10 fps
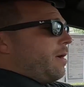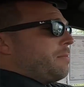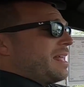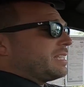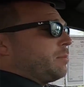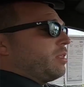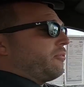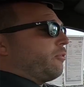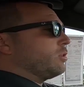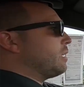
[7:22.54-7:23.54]
That's going to be
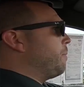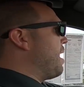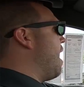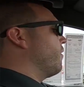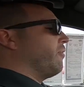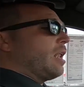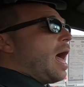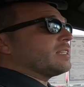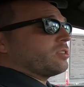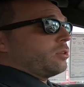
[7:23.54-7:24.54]
the first time they have a
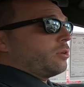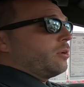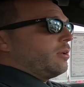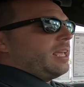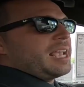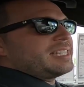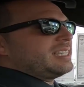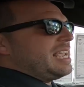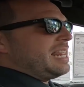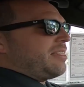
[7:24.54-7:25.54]
Veloster
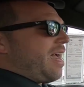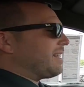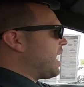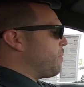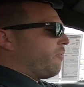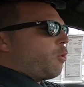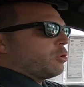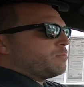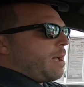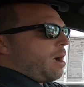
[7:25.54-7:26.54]
exceeding that type of
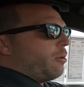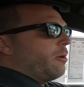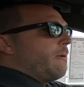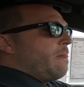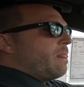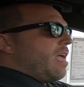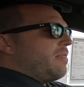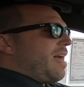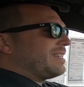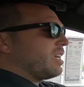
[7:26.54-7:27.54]
horsepower,
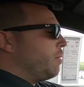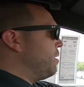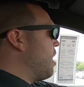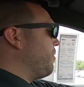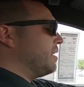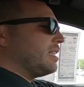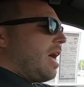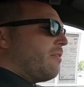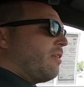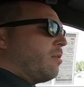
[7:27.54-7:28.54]
and that's going to be on this
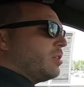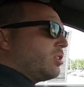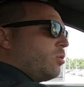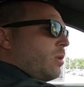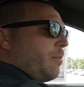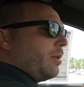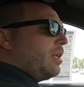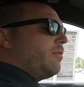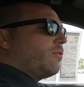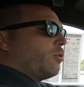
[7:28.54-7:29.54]
lot very soon, I
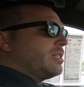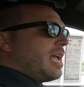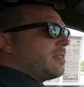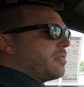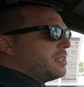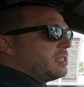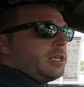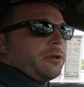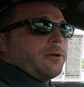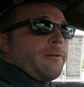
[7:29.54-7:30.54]
believe towards the end of this
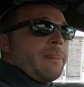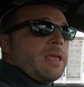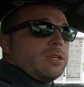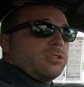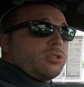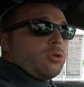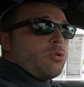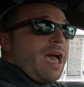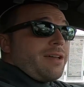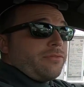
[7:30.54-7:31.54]
year. So
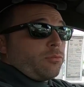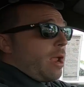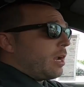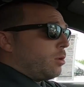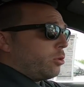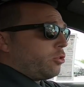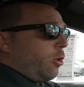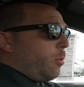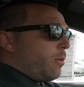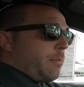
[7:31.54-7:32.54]
you have the regular
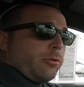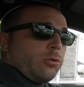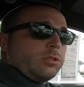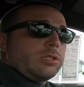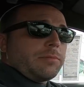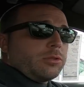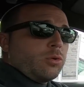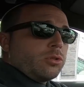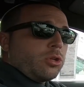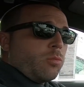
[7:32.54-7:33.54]
turbo that produces up to
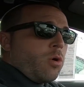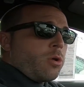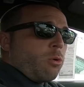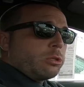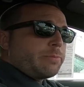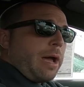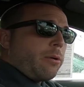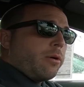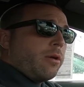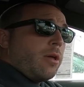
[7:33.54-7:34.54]
201
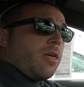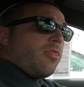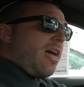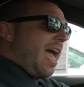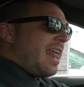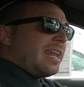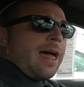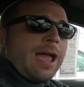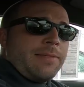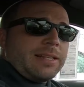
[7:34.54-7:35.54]
horsepower, the
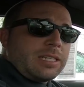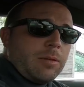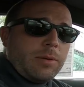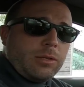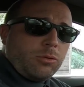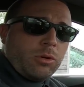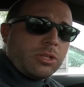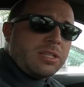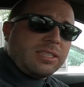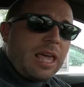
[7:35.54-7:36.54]
N-Line that's going to be
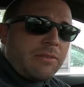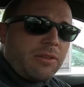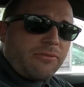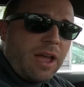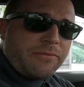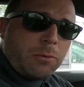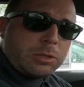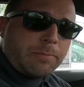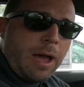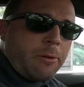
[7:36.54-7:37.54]
275
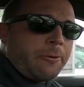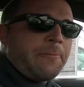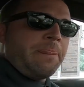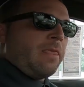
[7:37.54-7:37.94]
horsepower,